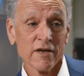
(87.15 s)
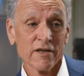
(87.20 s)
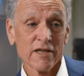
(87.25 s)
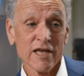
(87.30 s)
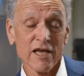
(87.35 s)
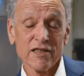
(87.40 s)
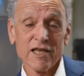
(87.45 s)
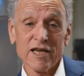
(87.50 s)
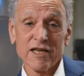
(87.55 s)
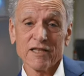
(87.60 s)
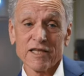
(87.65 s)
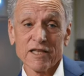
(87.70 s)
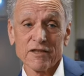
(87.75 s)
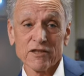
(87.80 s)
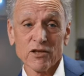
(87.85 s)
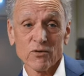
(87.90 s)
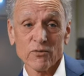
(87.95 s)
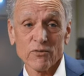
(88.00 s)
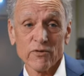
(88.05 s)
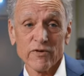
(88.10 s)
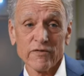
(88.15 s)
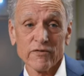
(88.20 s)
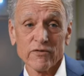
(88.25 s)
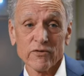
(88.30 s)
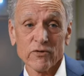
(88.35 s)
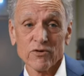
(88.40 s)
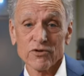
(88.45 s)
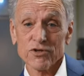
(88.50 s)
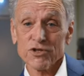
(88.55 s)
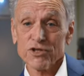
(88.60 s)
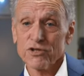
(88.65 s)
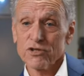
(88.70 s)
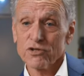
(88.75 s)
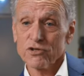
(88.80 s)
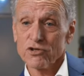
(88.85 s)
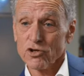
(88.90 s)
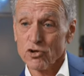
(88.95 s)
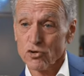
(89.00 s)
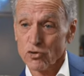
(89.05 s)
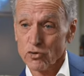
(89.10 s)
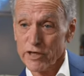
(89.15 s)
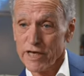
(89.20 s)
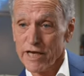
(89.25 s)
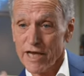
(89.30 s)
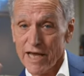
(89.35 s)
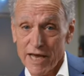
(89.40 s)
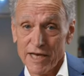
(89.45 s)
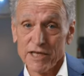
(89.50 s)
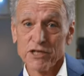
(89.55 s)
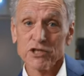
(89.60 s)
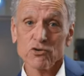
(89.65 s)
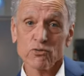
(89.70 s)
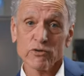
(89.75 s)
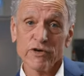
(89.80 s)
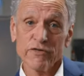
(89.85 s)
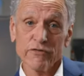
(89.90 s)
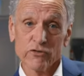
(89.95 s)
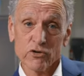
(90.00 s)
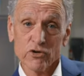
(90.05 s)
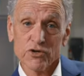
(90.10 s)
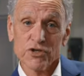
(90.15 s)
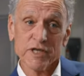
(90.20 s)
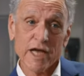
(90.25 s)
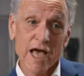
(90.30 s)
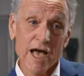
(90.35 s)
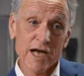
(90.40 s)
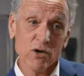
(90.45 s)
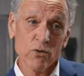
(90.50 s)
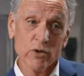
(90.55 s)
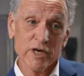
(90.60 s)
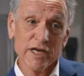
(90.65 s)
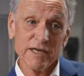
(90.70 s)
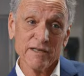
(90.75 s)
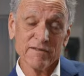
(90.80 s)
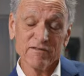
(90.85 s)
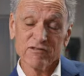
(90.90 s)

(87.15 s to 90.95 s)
They think that the reverse creates reverse equity.